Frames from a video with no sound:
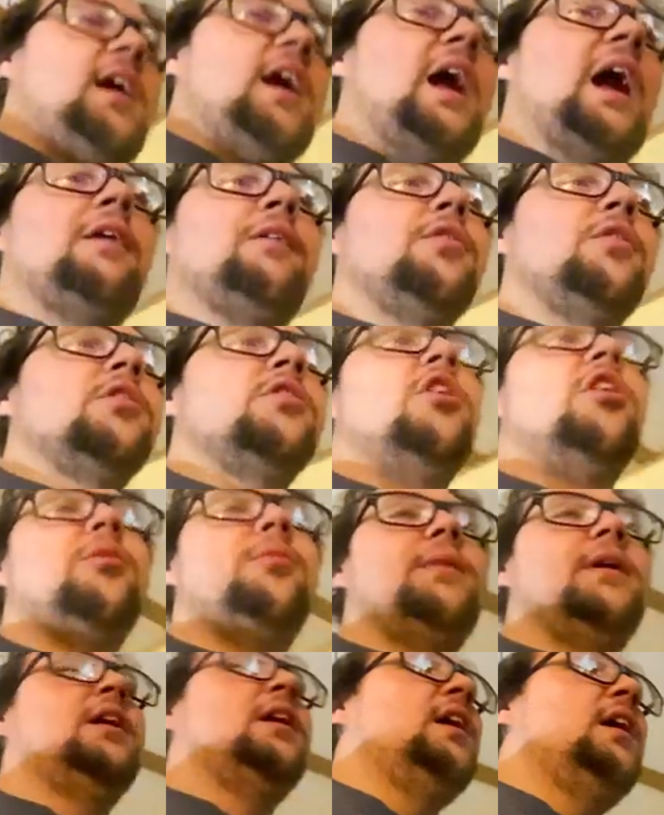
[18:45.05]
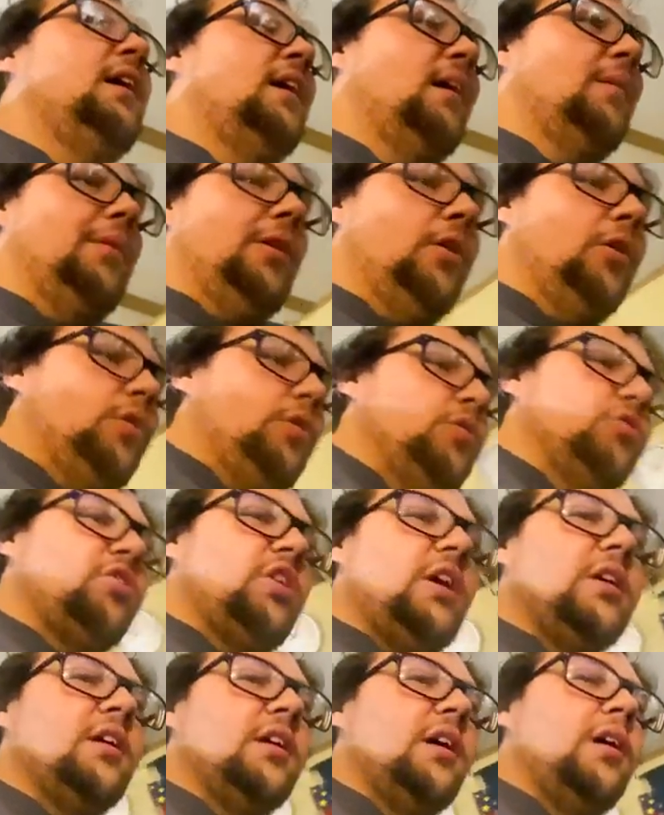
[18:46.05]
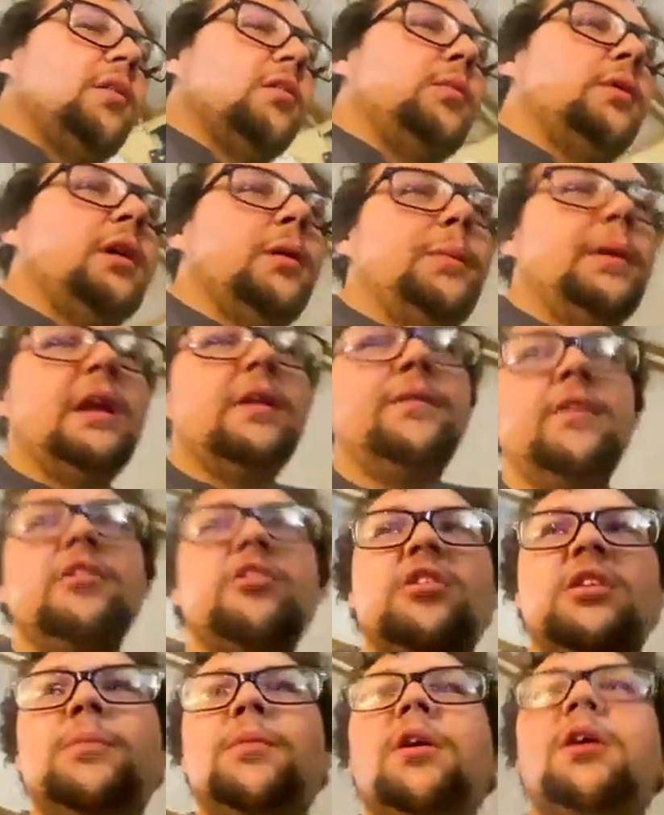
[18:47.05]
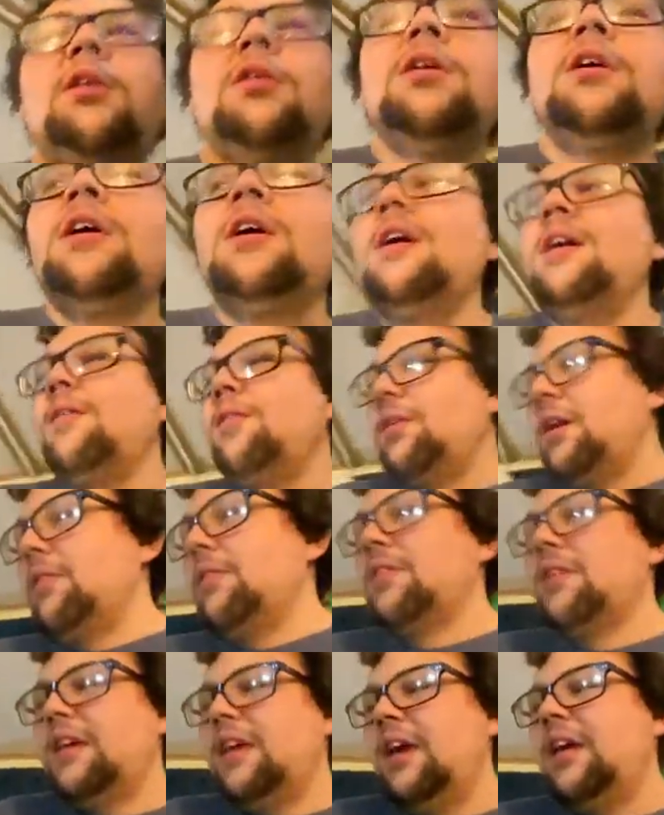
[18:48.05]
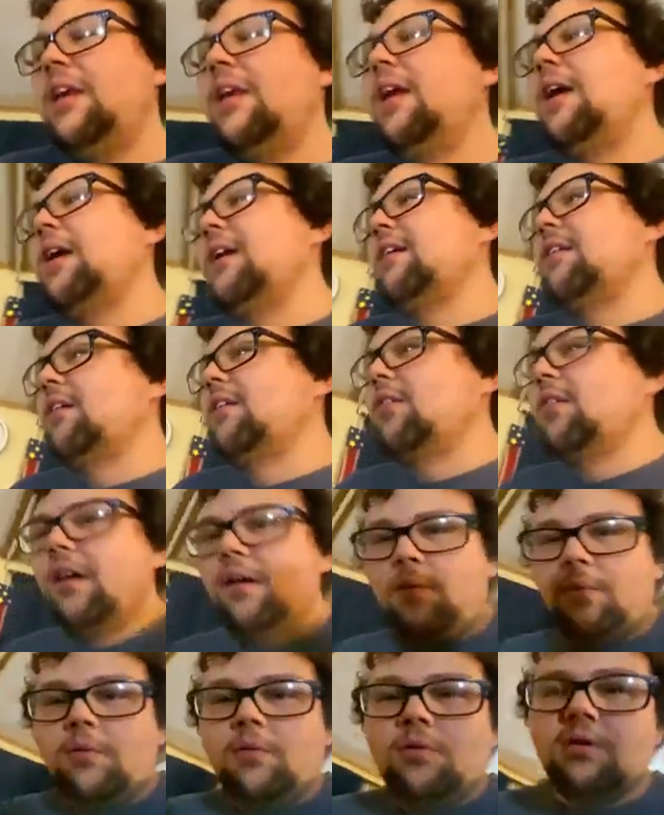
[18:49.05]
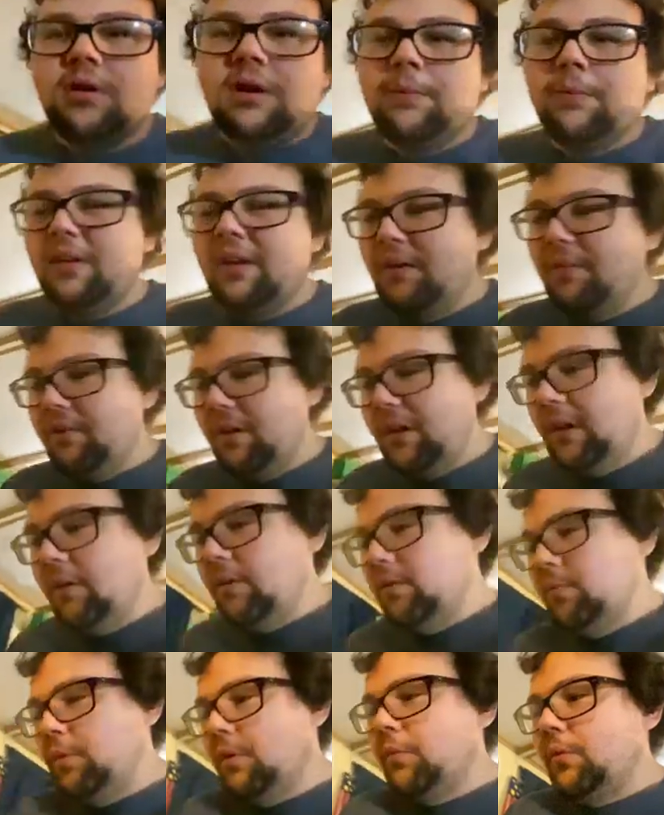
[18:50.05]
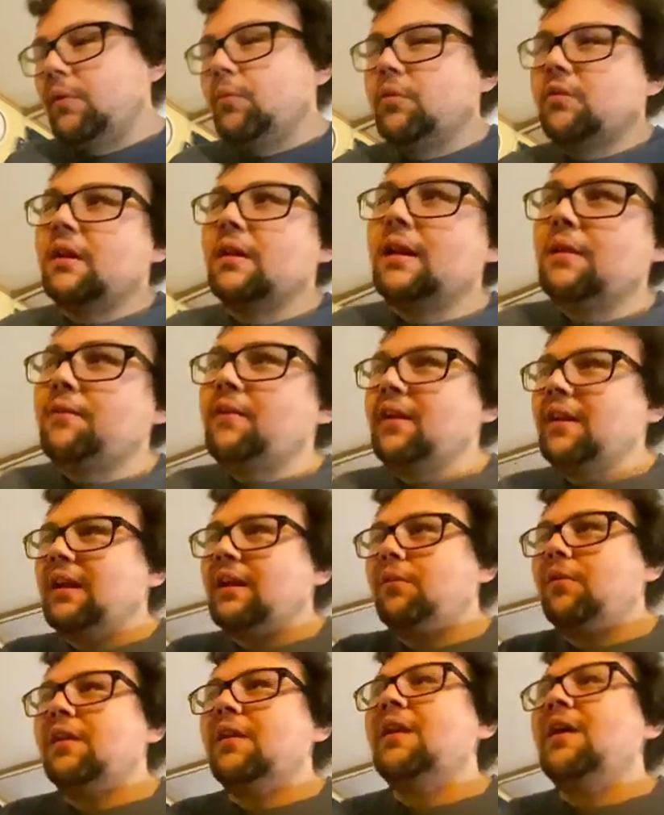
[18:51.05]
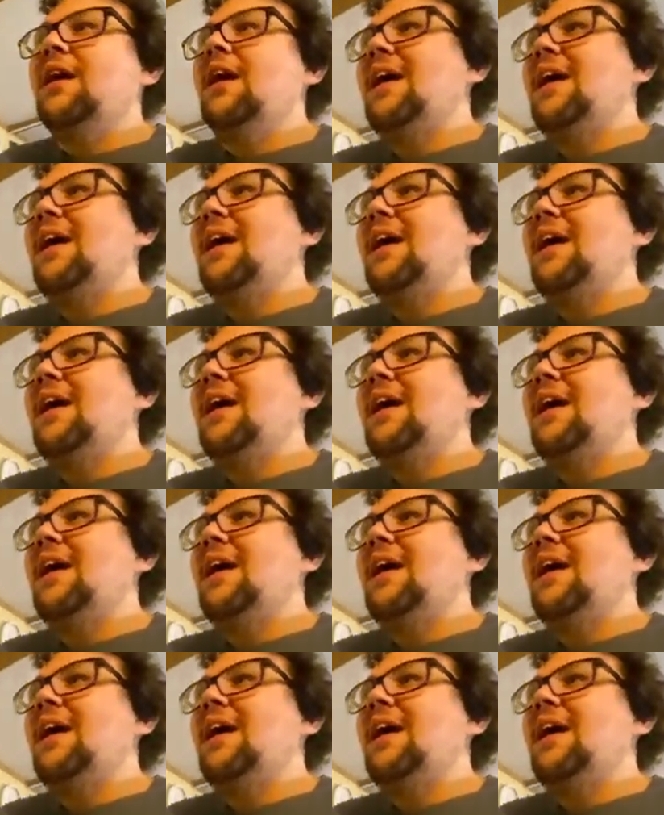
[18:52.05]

Everyone told me my whole childhood. I always wanted a betta fish at the mall when I was a kid because they was always in a little cup and I, and I always wanted one, which I did finally get one.